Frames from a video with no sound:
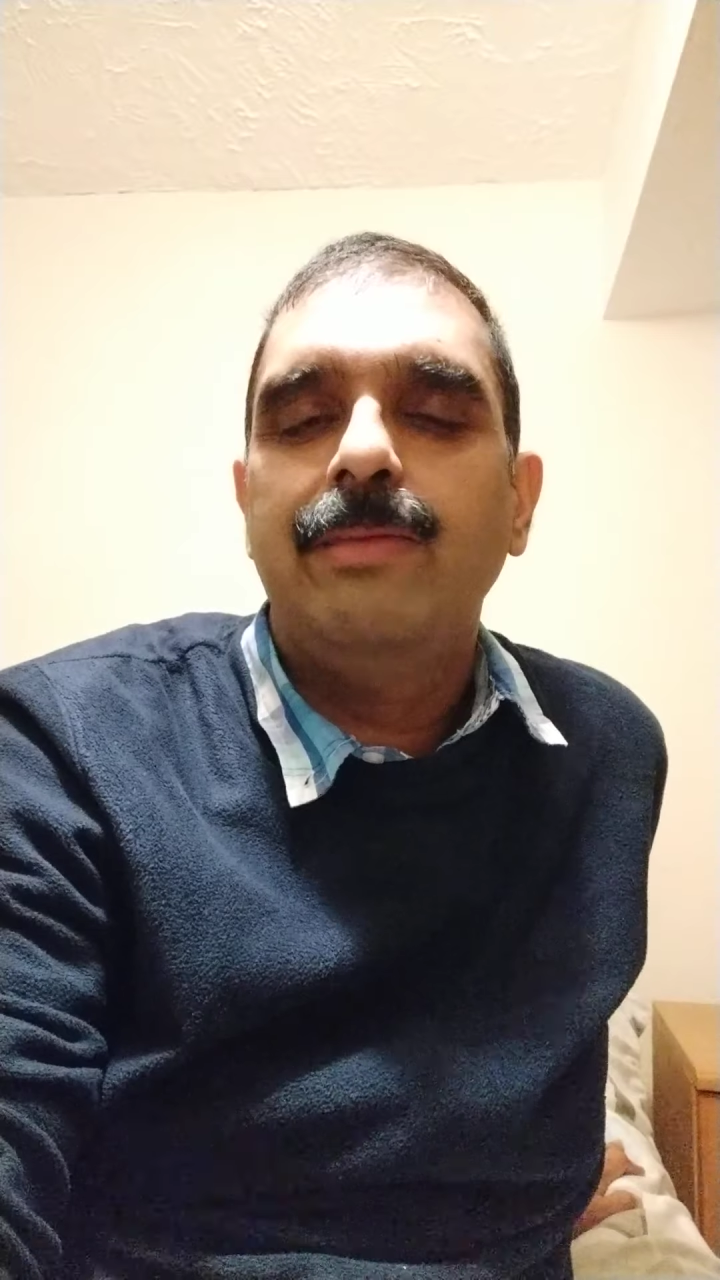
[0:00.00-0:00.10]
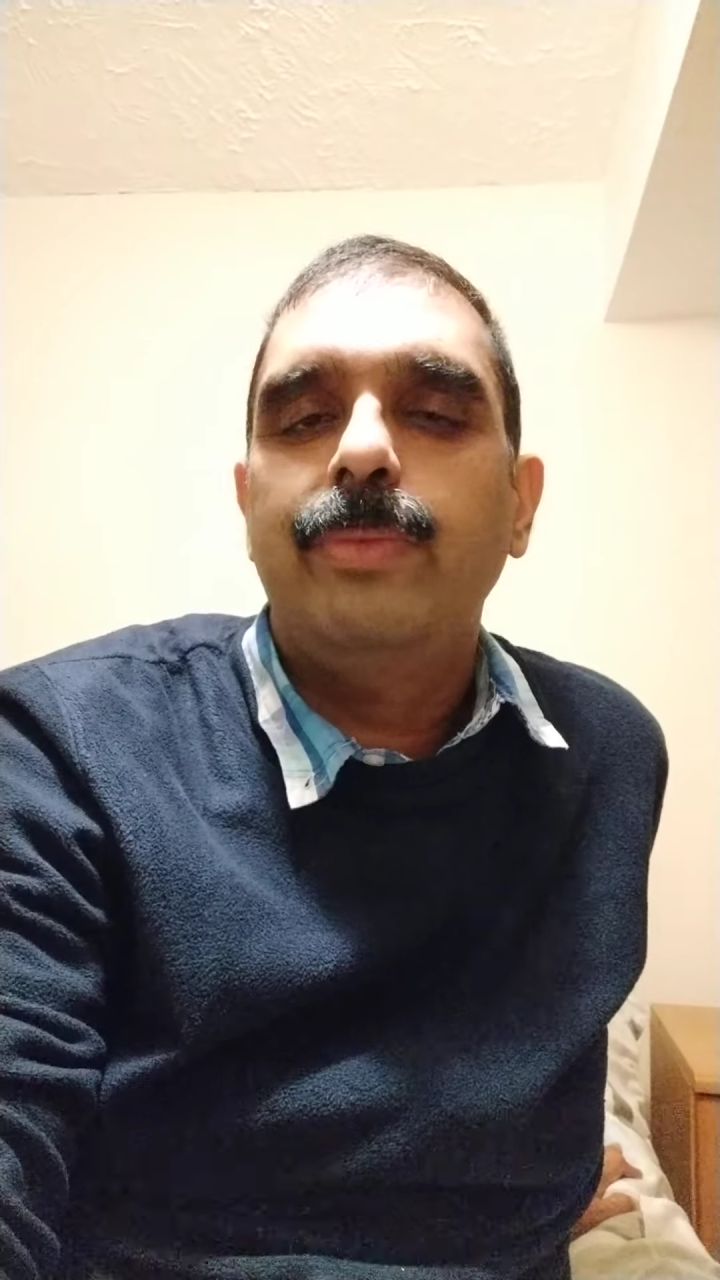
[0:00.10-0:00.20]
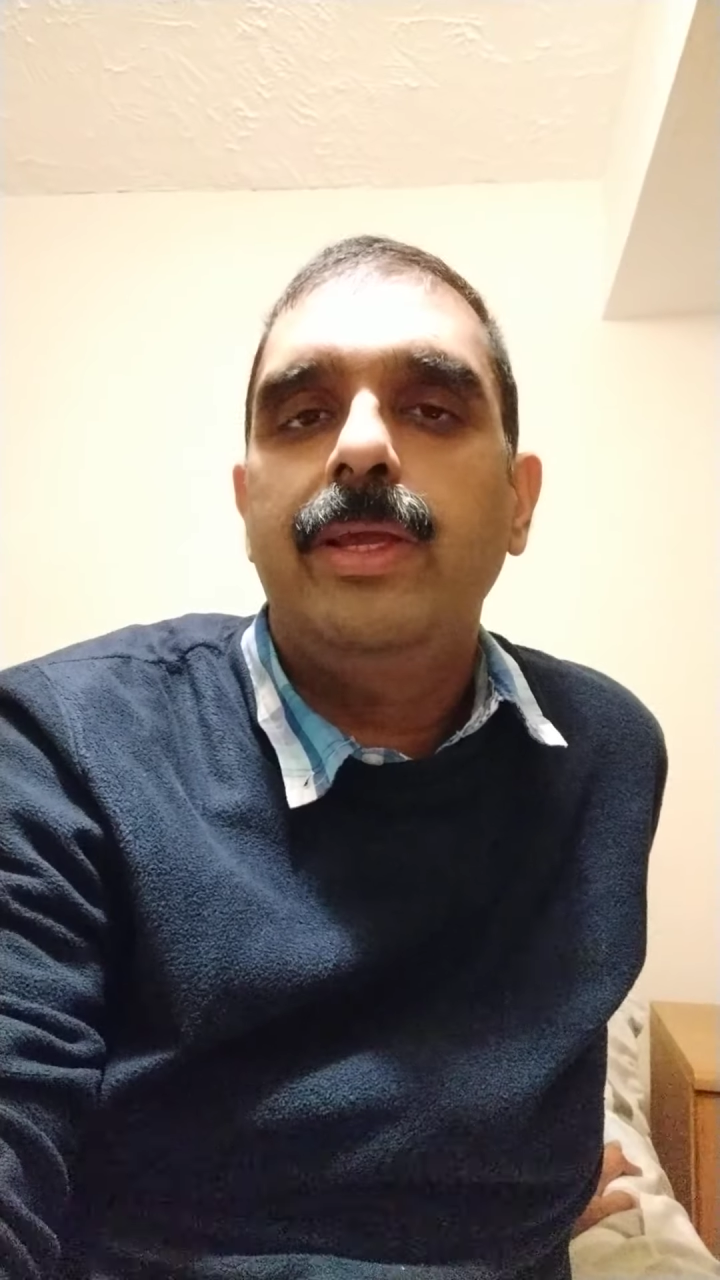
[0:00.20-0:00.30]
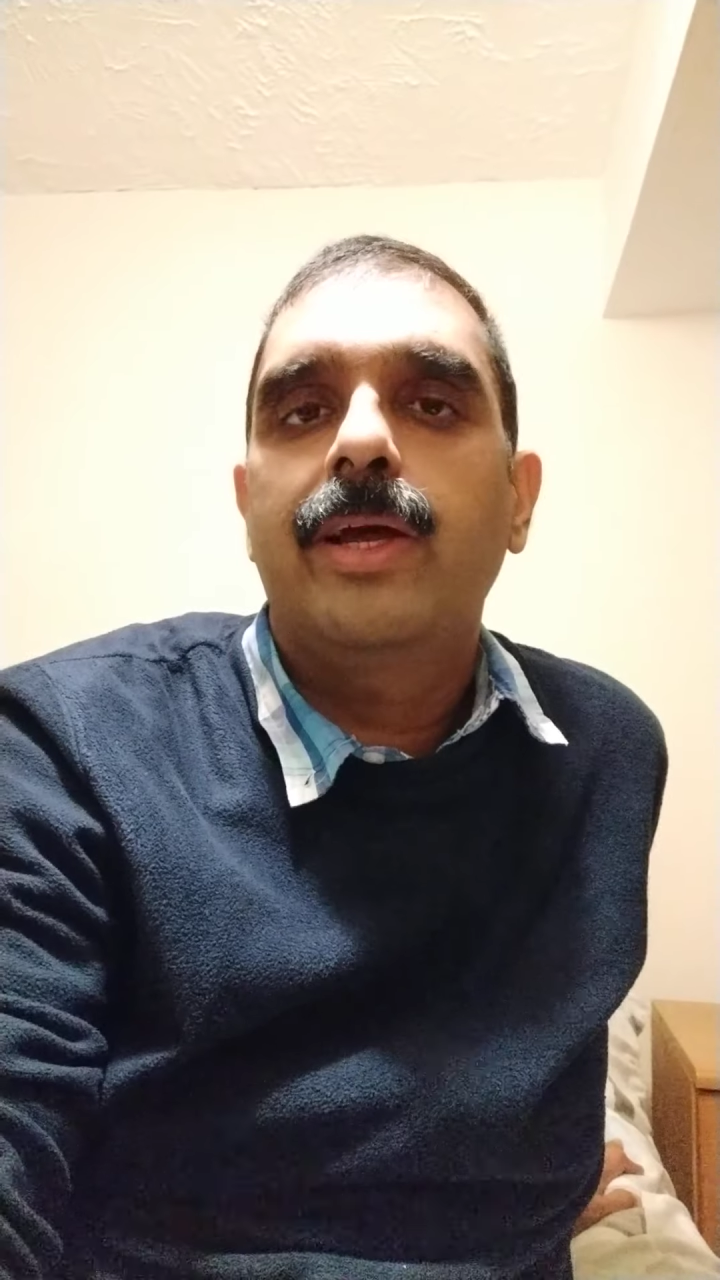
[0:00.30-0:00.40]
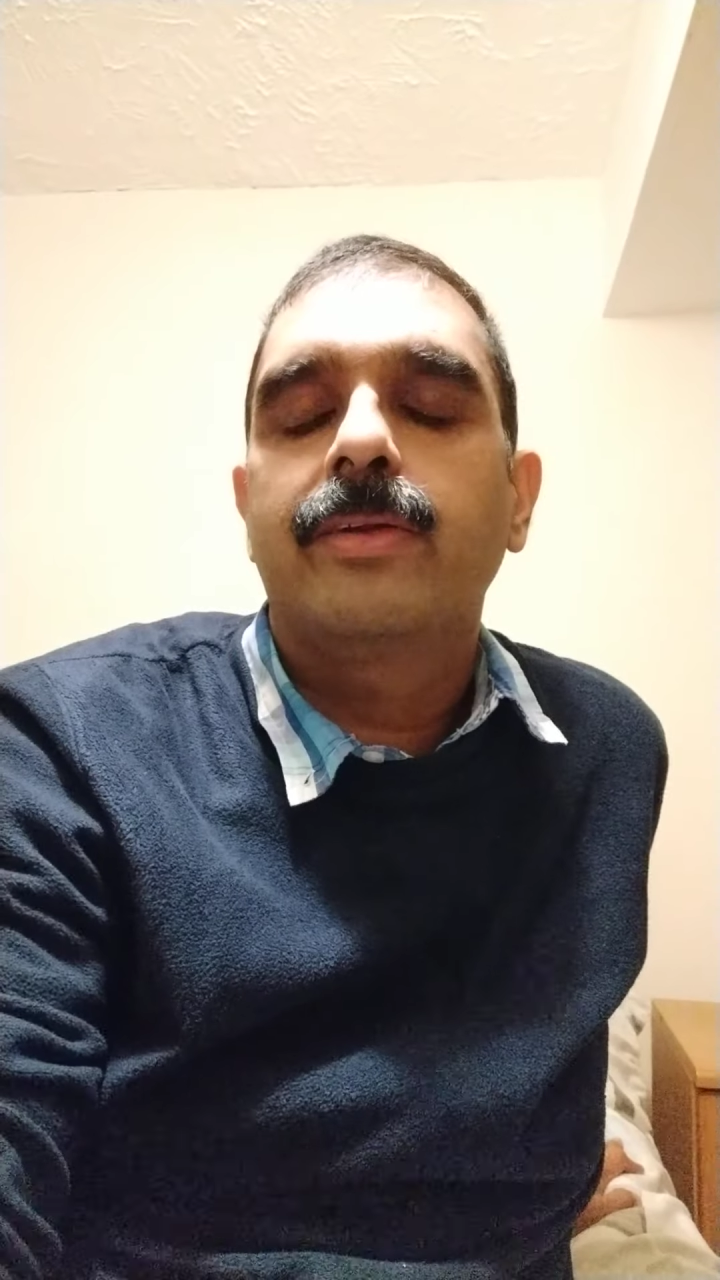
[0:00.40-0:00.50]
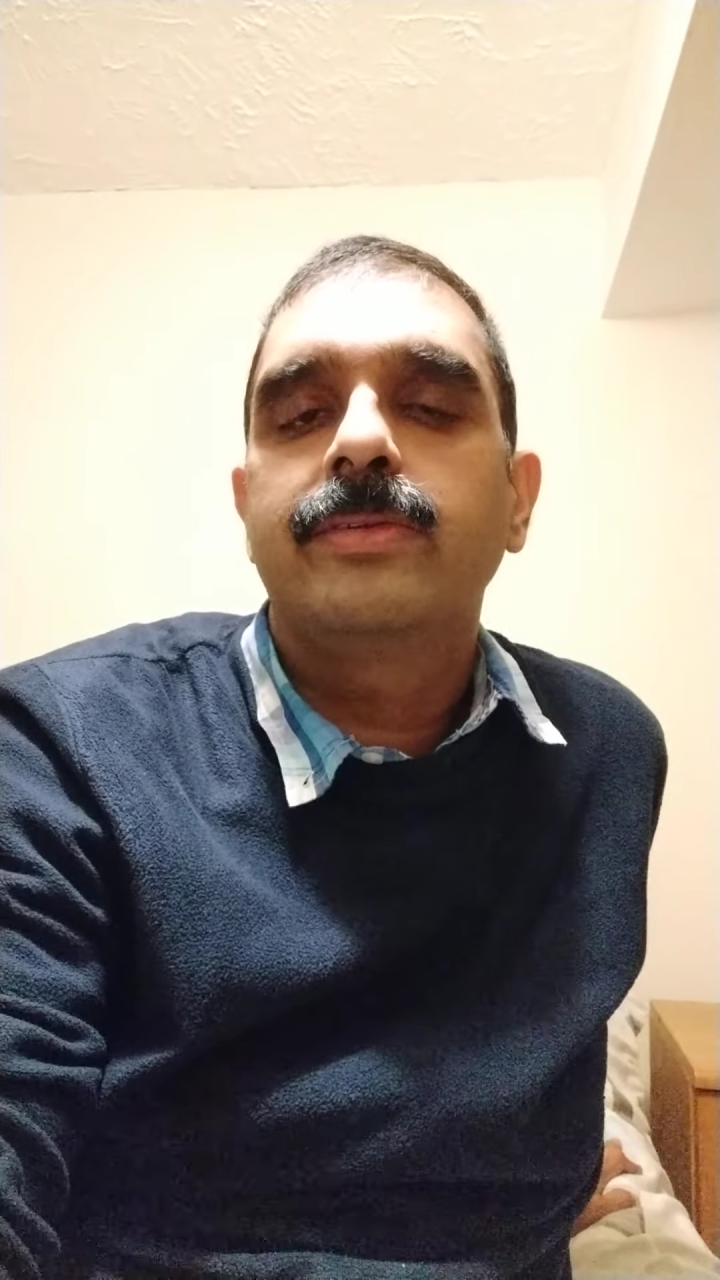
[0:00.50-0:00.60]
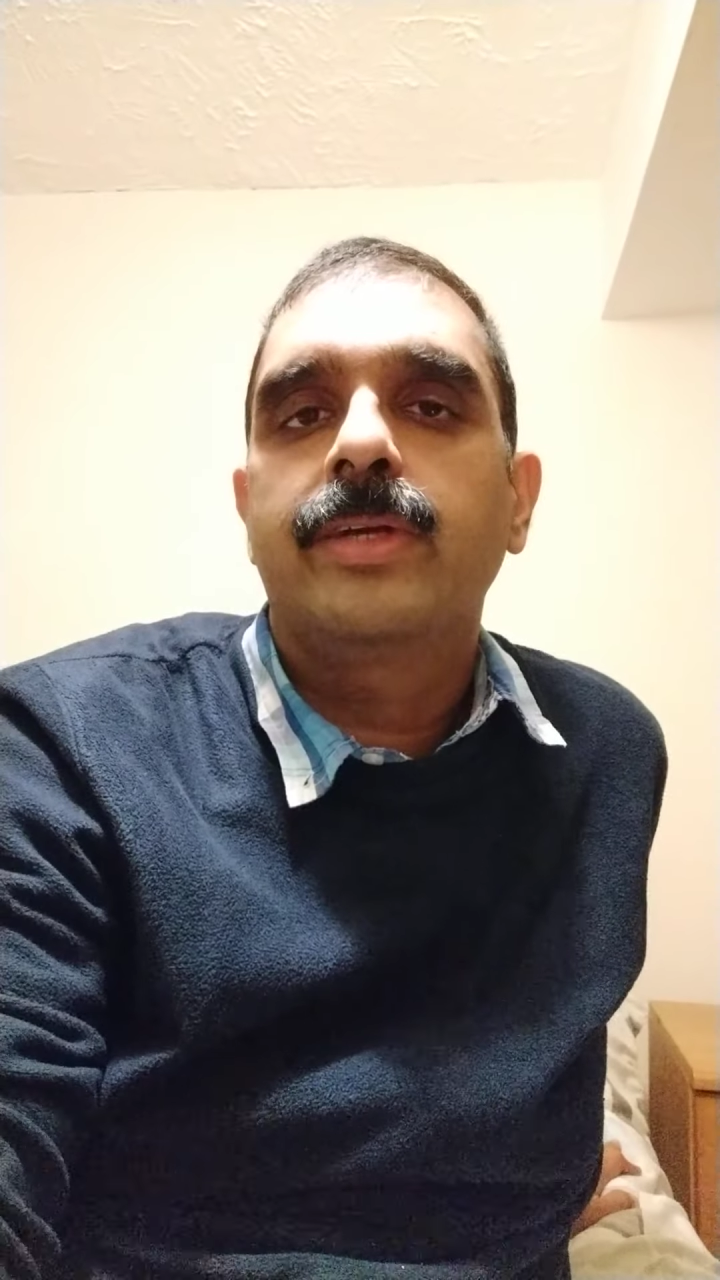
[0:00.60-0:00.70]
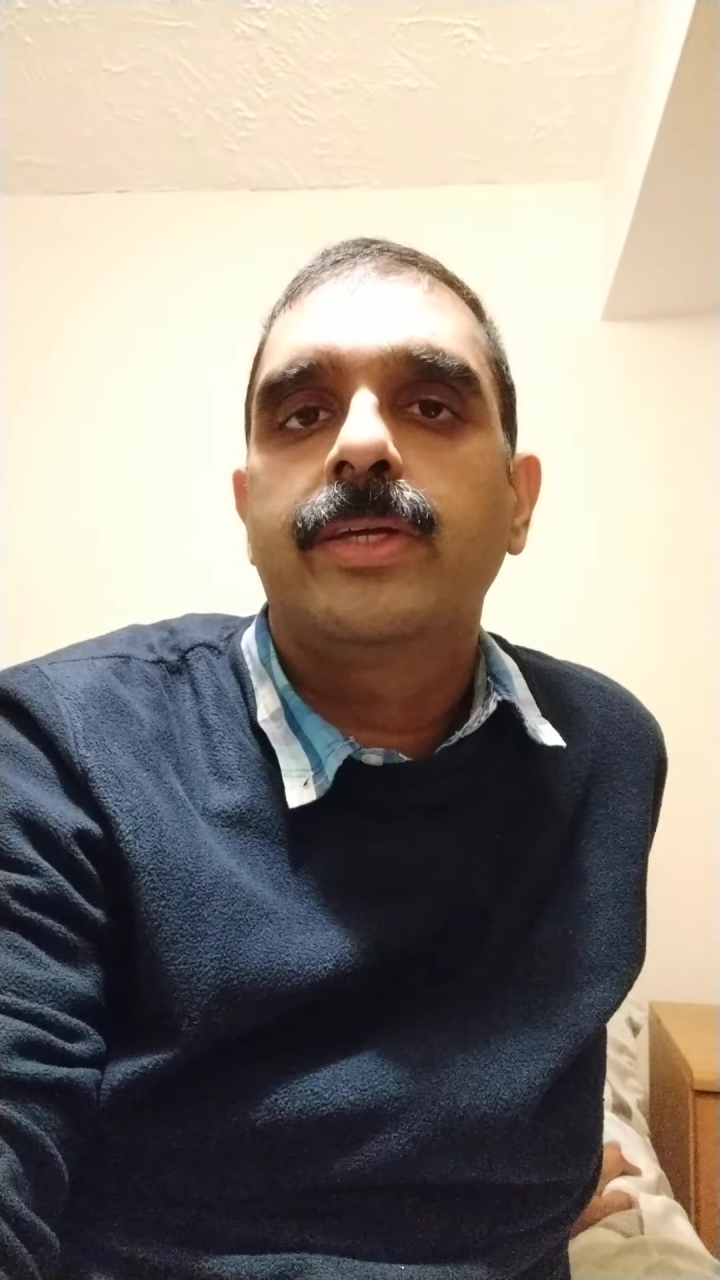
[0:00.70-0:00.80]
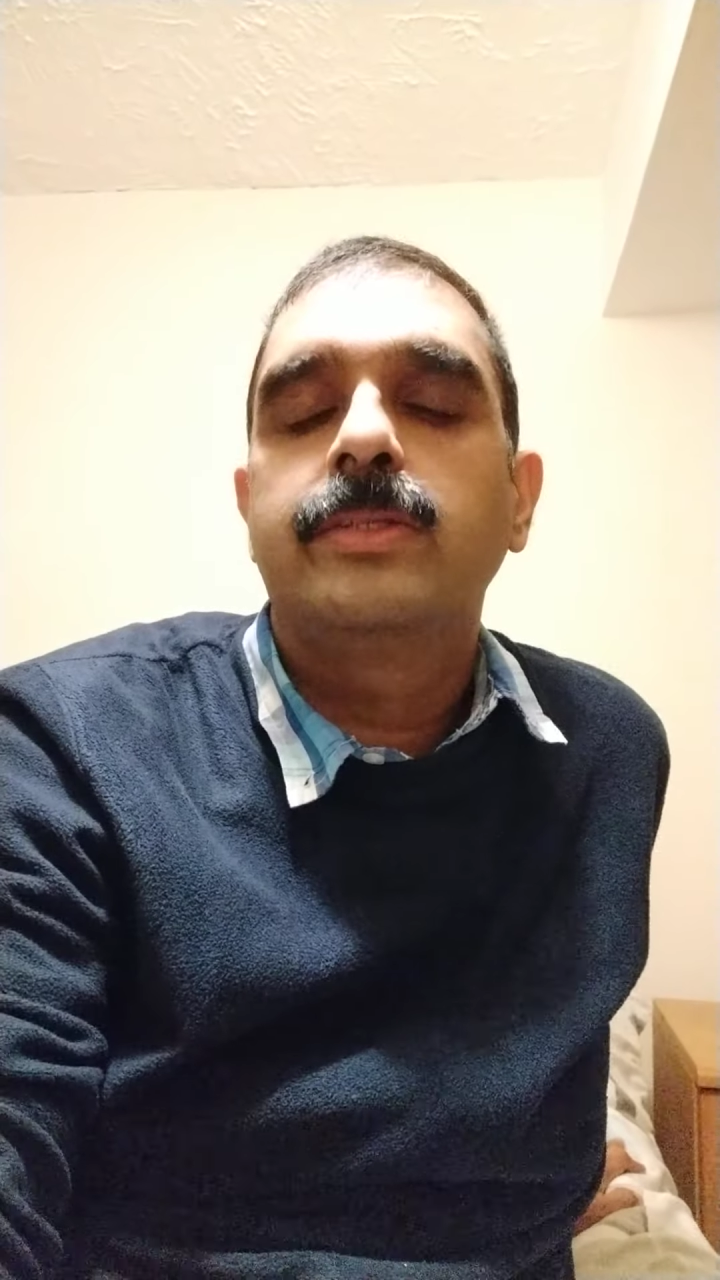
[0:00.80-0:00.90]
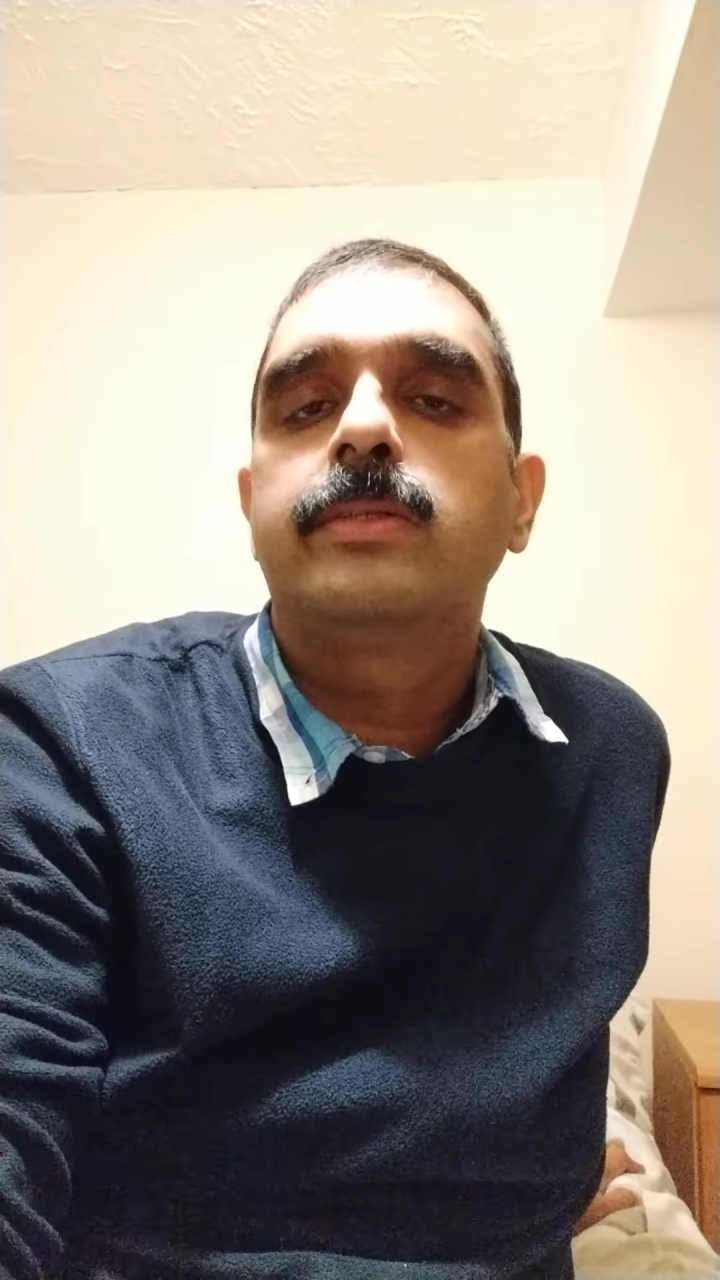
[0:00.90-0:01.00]
PRN
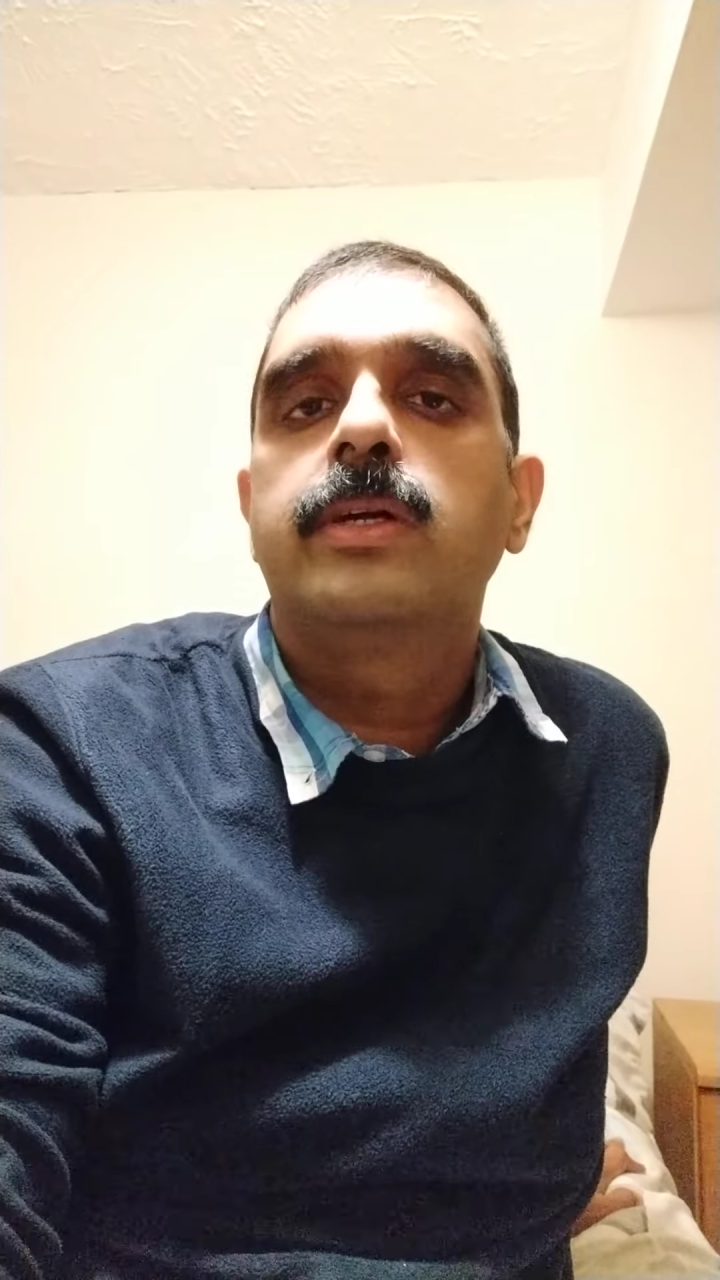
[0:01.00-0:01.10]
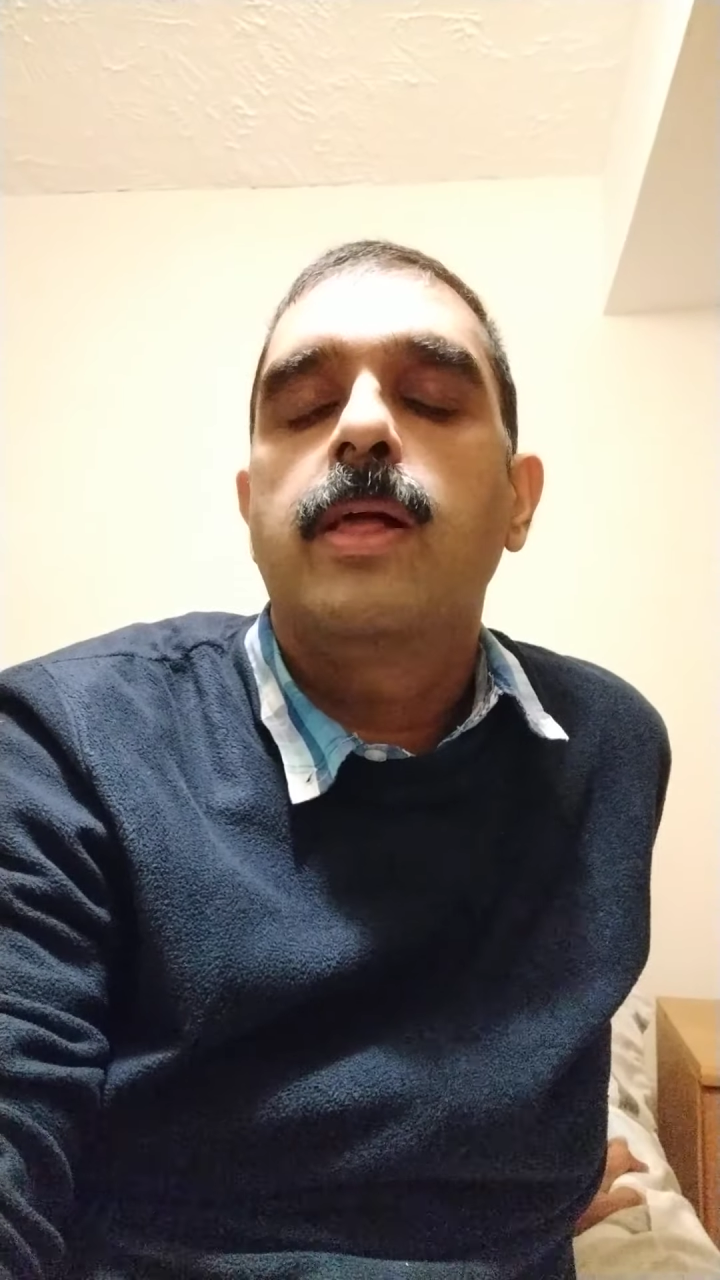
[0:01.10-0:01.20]
and